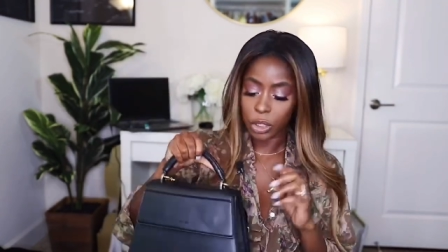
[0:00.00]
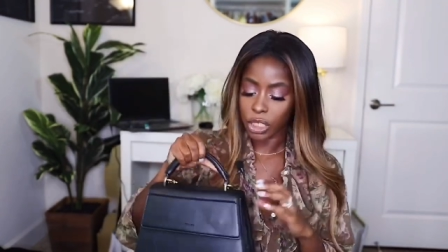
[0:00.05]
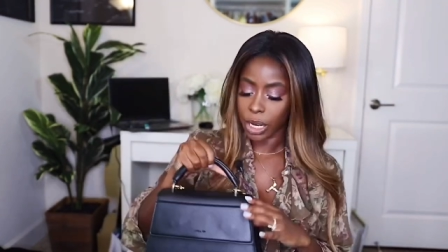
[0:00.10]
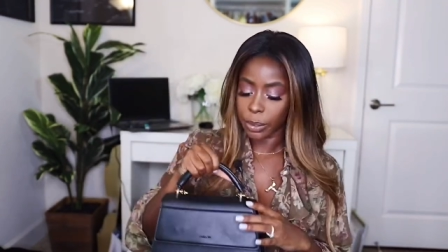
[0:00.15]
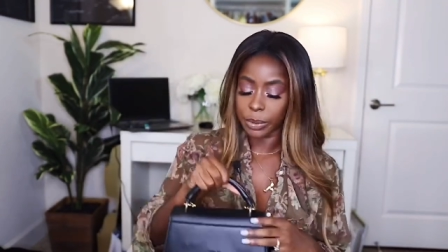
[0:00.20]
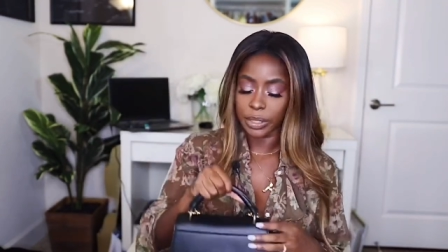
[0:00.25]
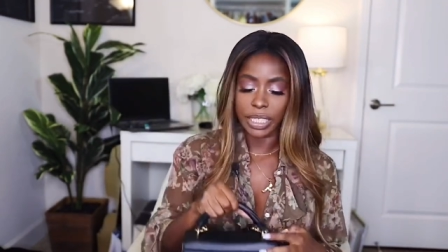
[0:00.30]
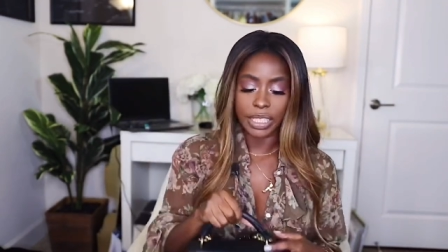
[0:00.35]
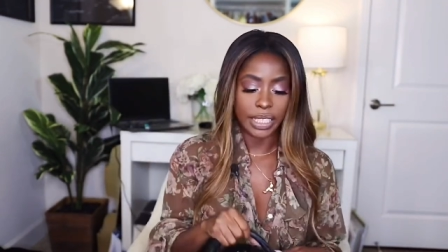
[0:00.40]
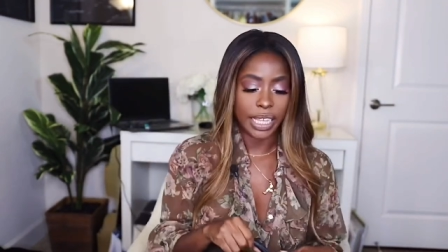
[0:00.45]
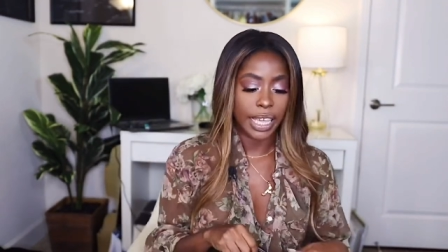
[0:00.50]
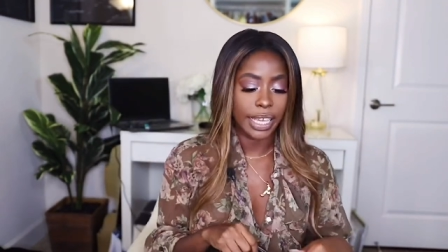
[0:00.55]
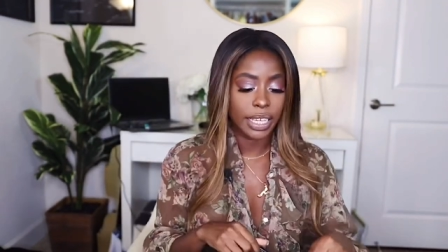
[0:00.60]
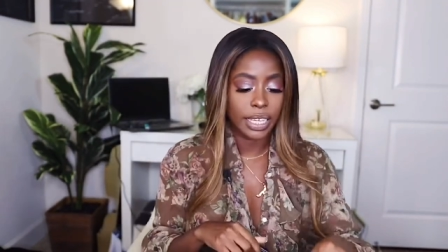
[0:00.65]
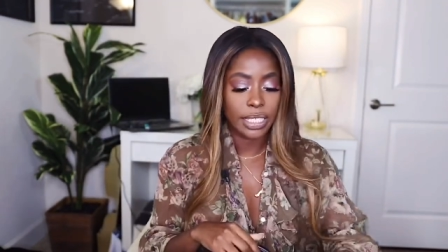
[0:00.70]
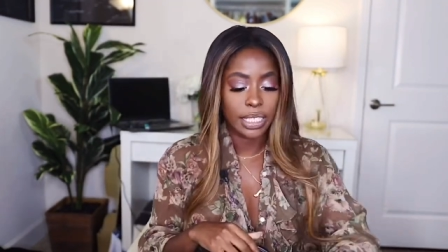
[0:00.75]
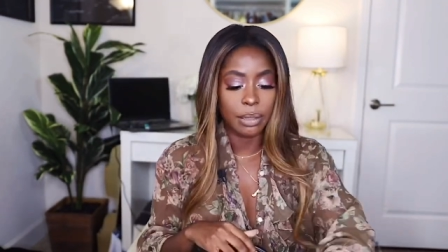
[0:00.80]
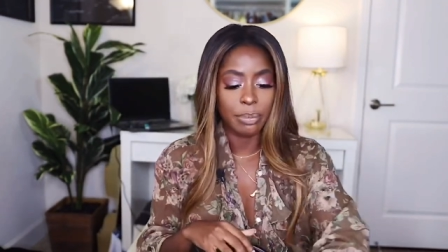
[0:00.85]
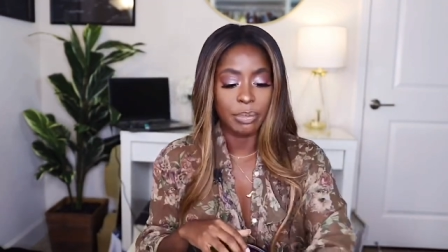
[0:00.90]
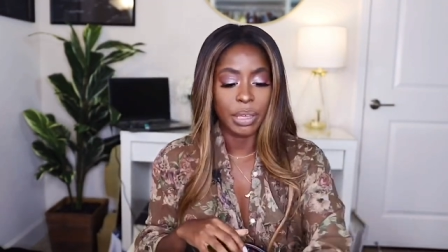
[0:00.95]
which I really
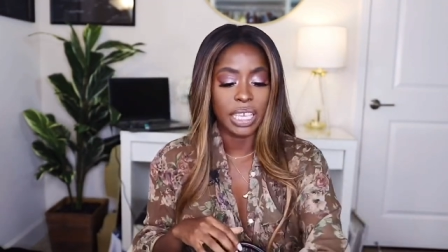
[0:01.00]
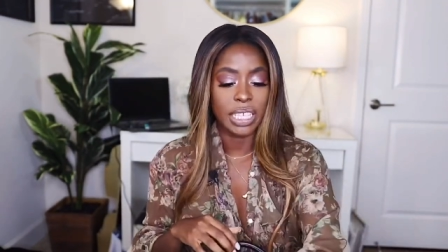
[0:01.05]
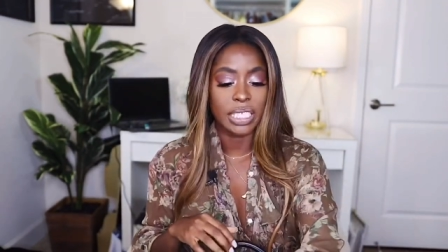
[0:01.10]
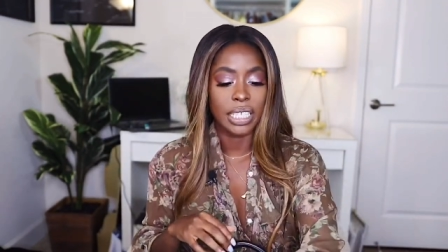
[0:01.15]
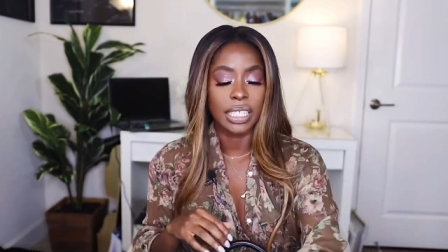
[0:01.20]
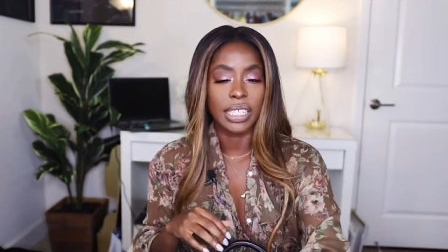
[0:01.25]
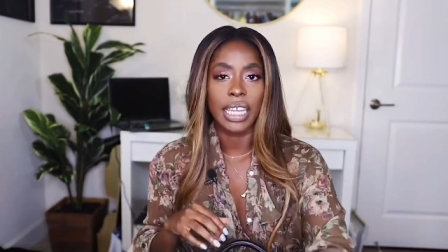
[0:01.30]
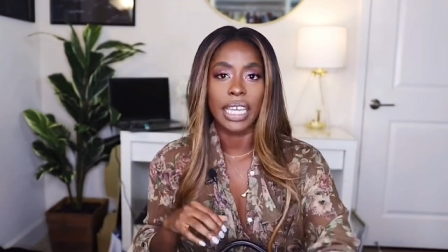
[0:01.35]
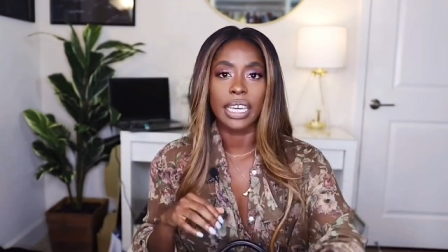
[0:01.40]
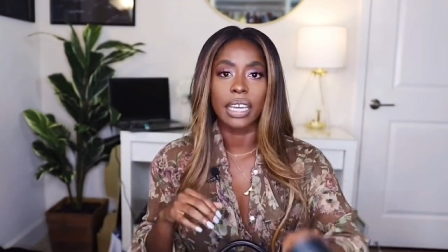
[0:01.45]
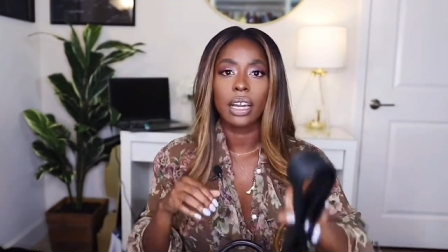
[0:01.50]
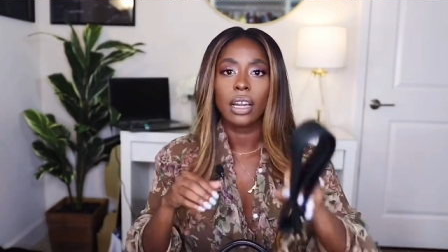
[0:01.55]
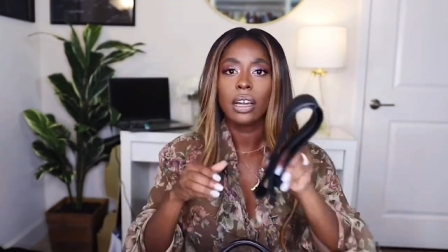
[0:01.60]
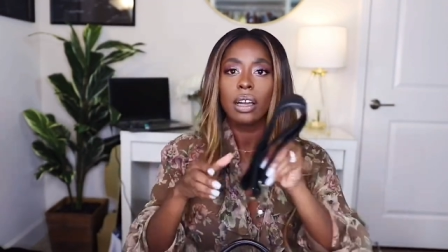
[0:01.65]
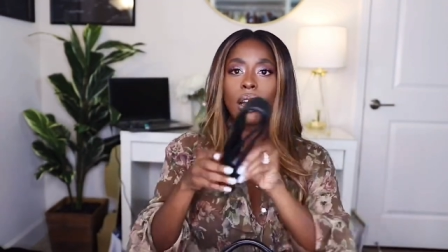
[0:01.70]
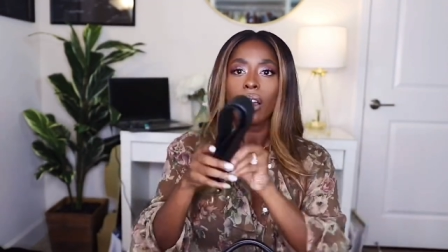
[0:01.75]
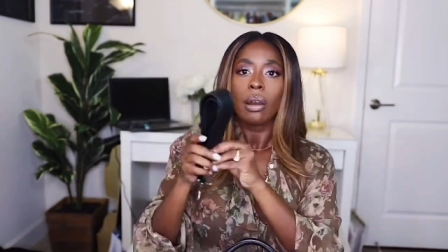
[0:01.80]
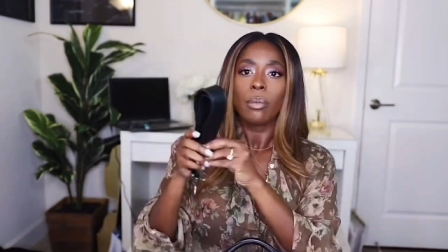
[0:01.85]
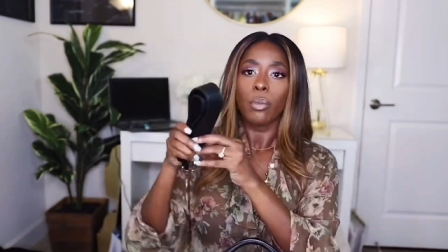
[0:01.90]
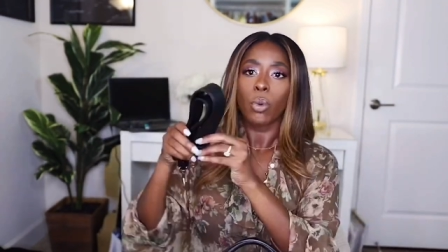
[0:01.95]
like because it makes it like
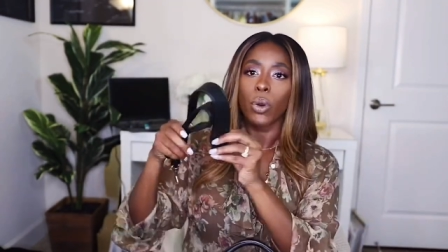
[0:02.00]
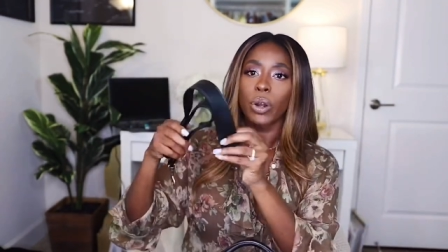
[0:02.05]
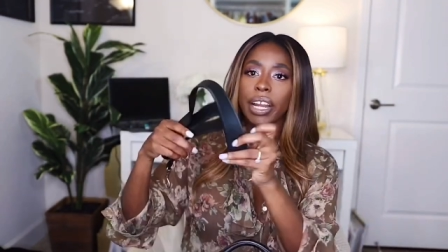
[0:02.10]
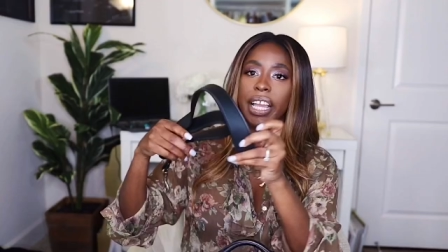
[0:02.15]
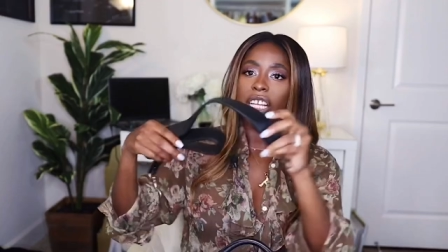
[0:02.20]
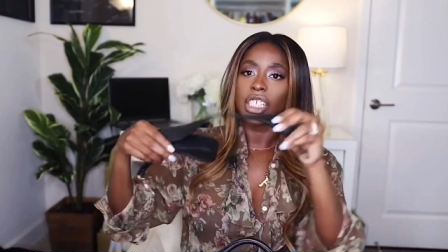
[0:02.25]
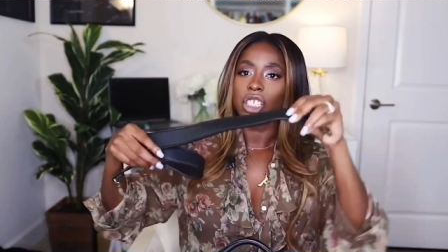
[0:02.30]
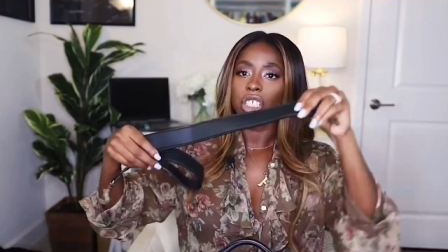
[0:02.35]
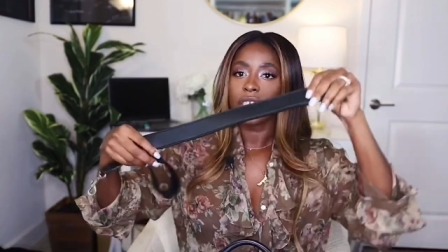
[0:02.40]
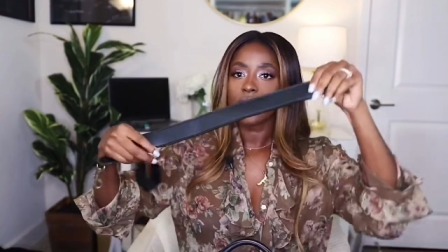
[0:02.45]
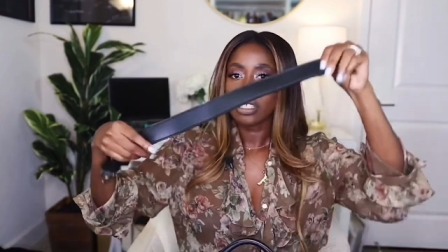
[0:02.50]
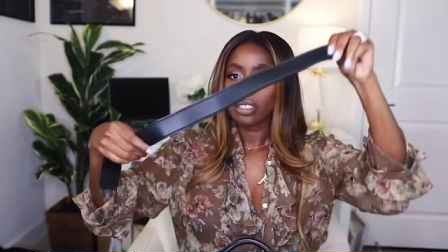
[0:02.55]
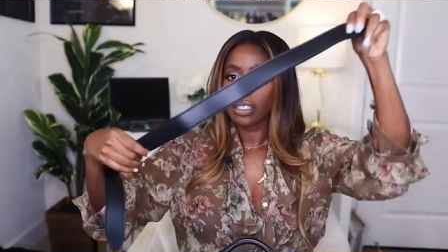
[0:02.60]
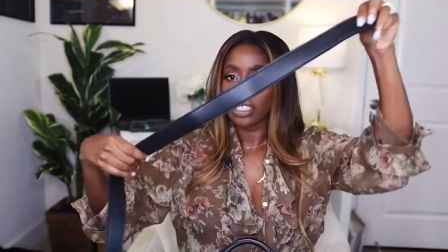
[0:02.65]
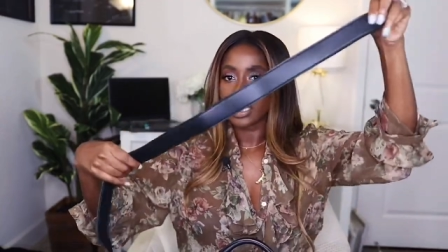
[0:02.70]
more edgy.